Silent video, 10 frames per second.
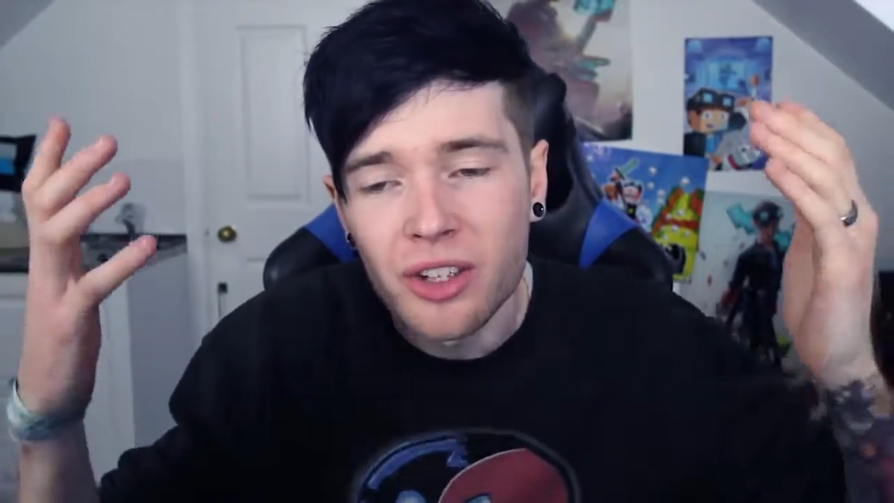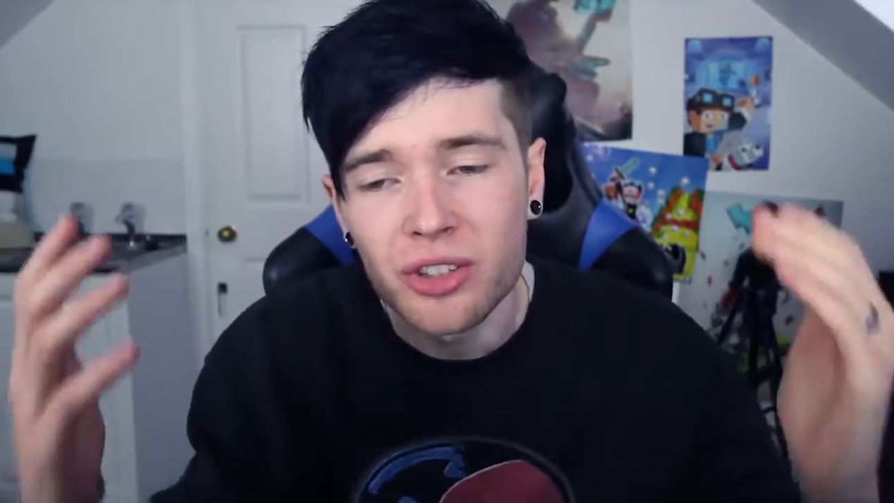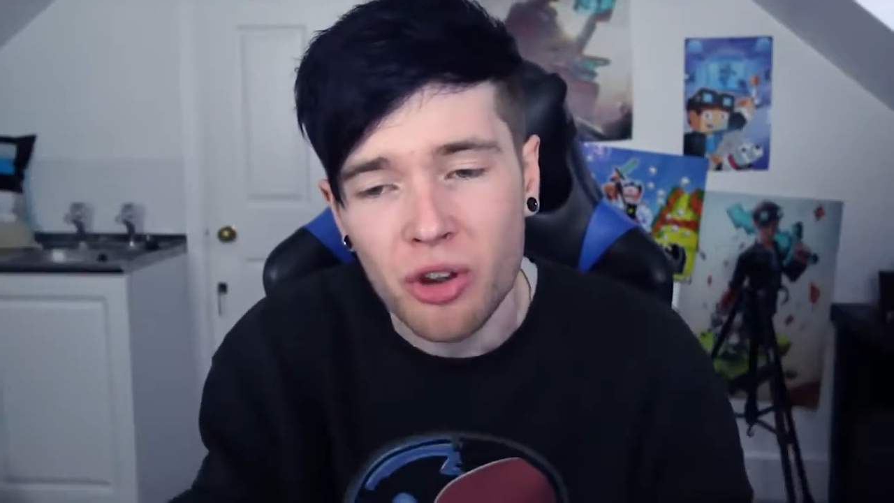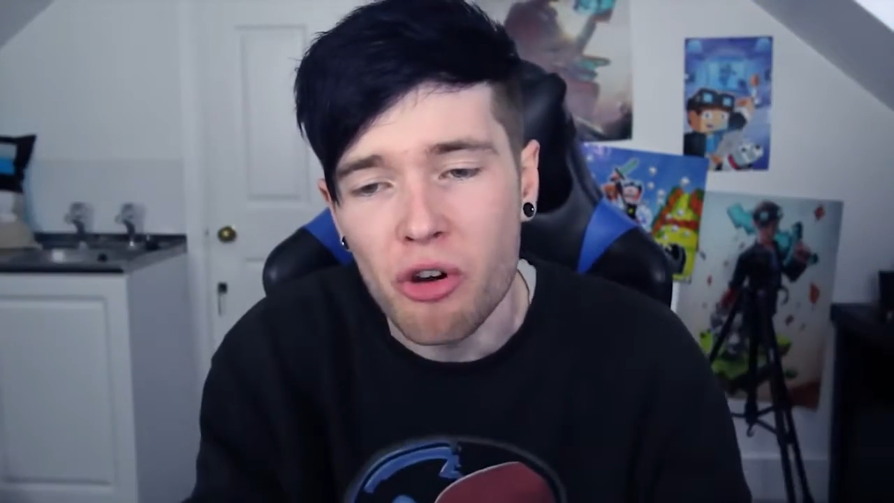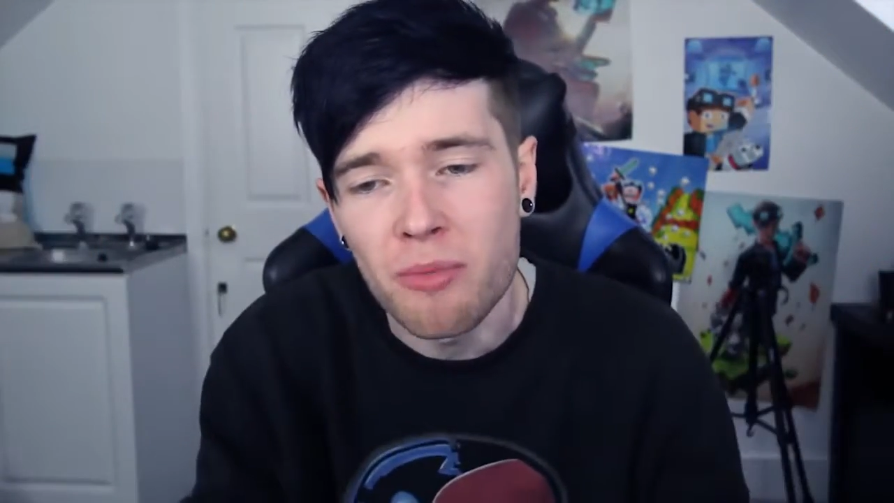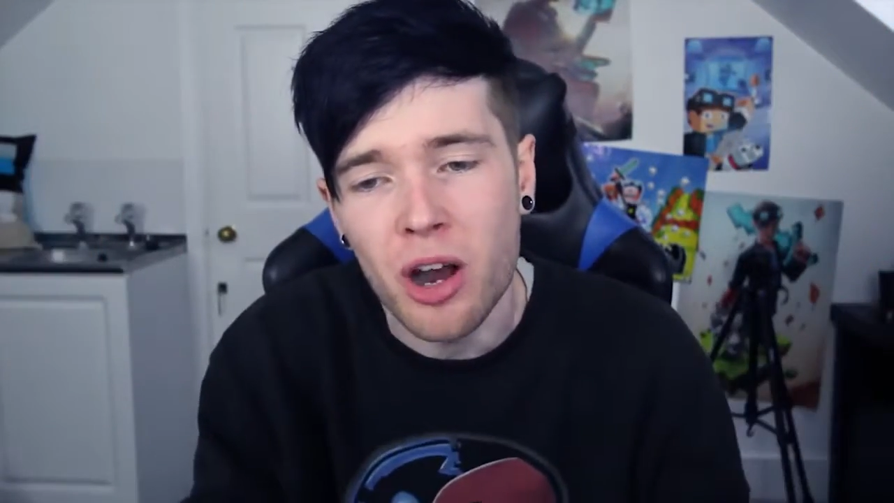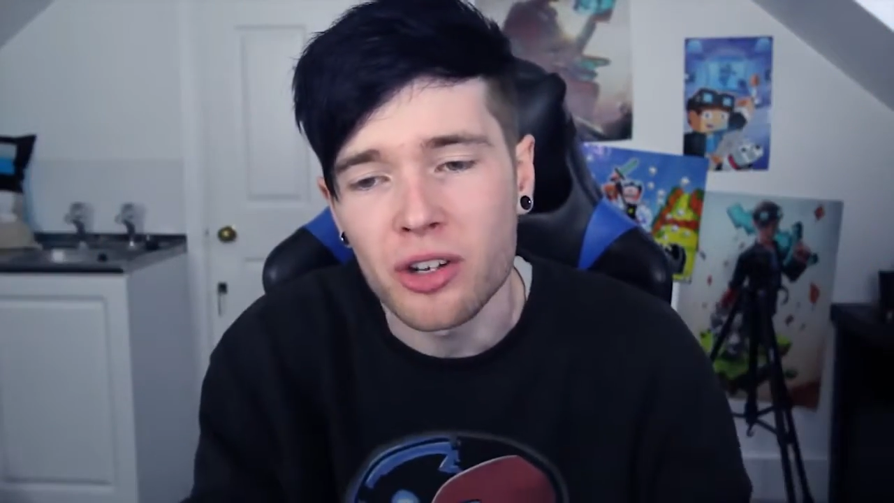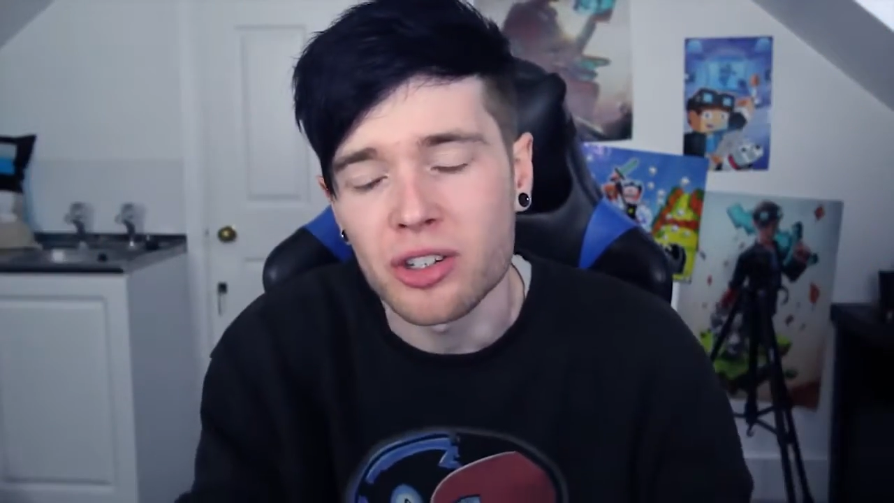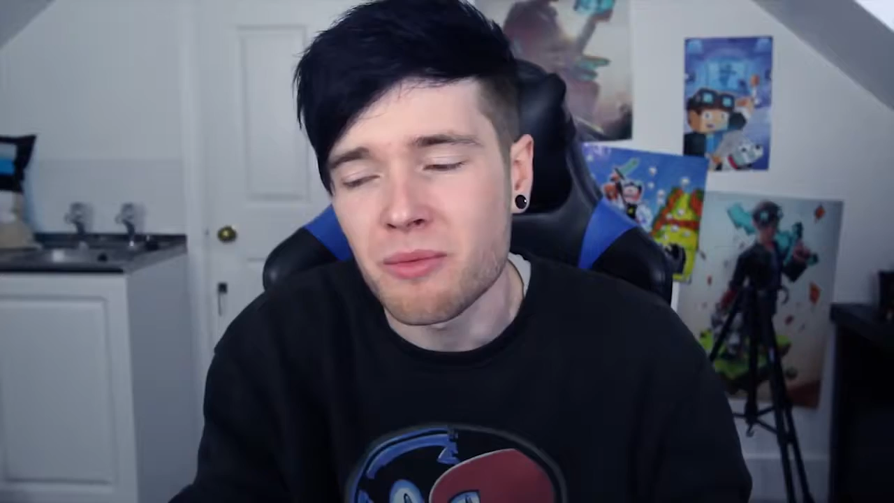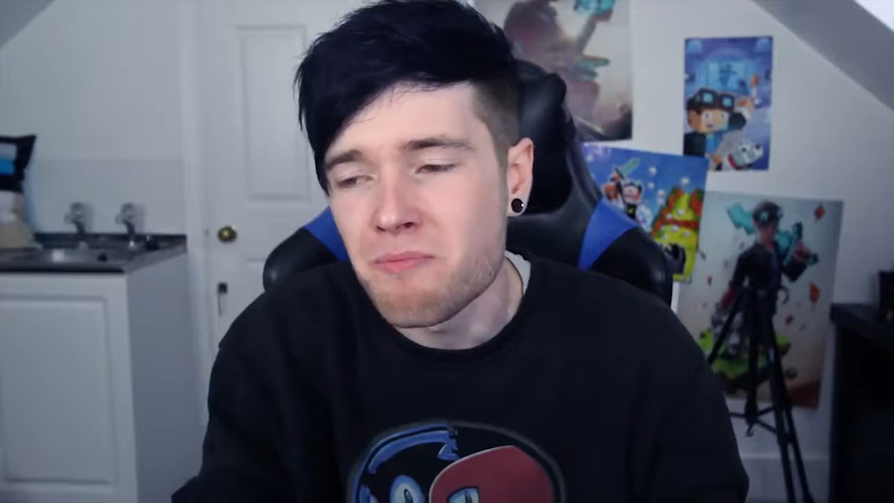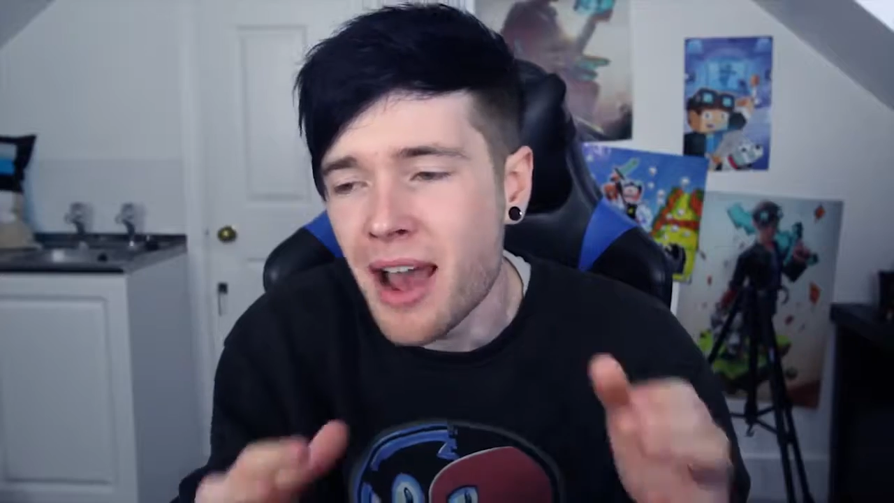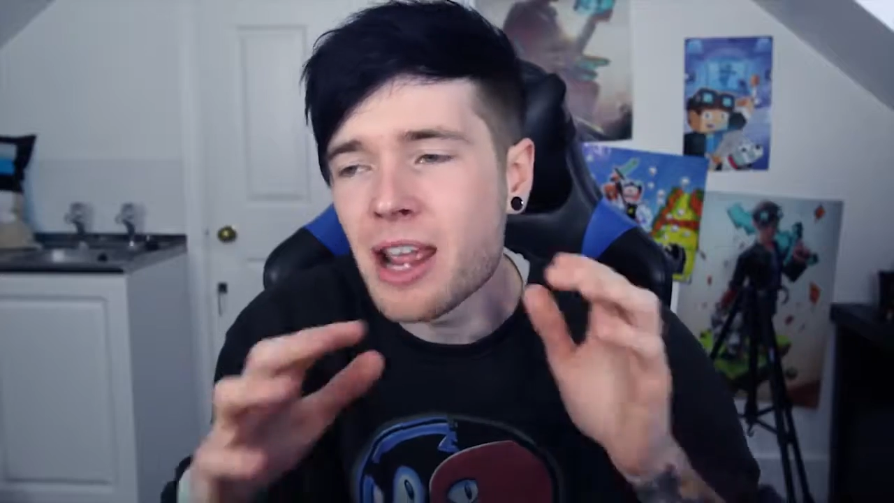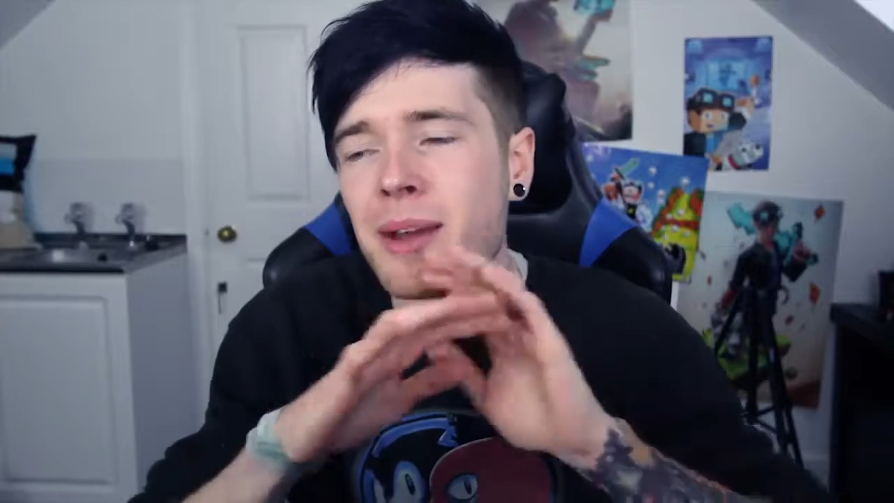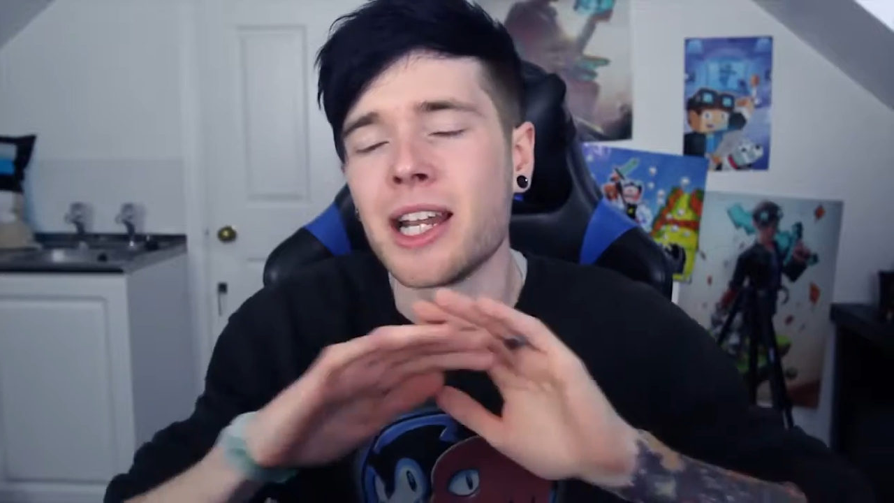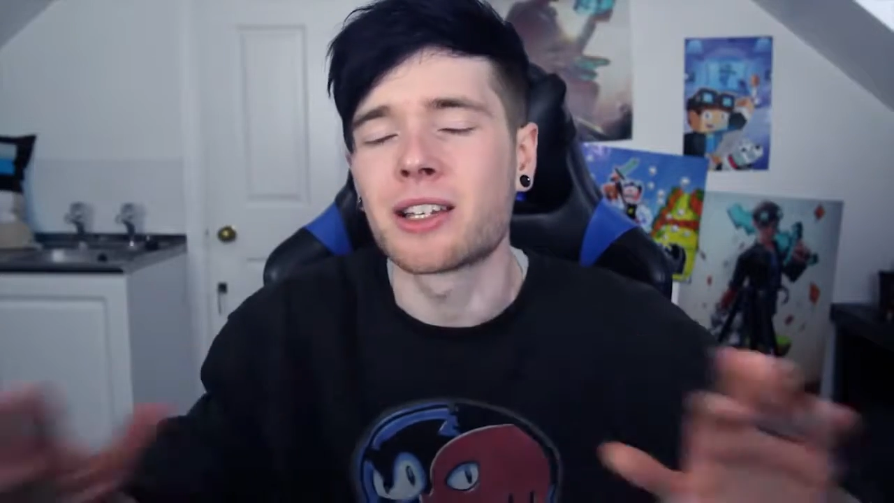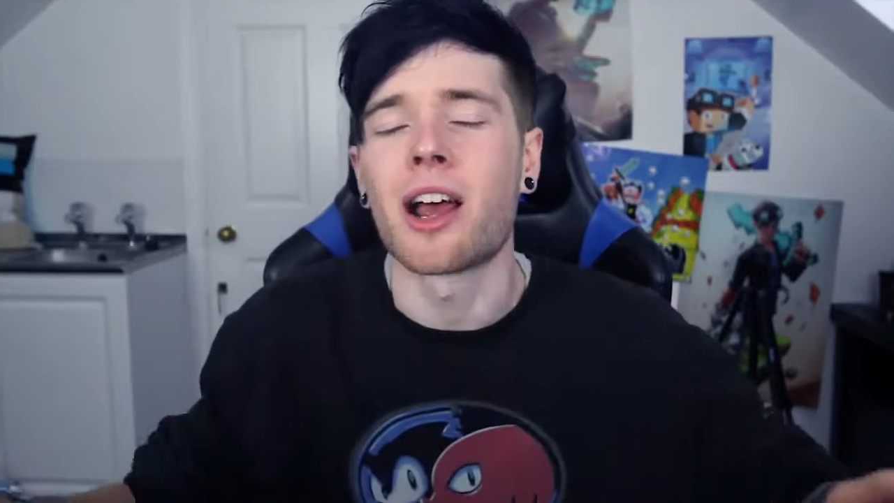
so much many many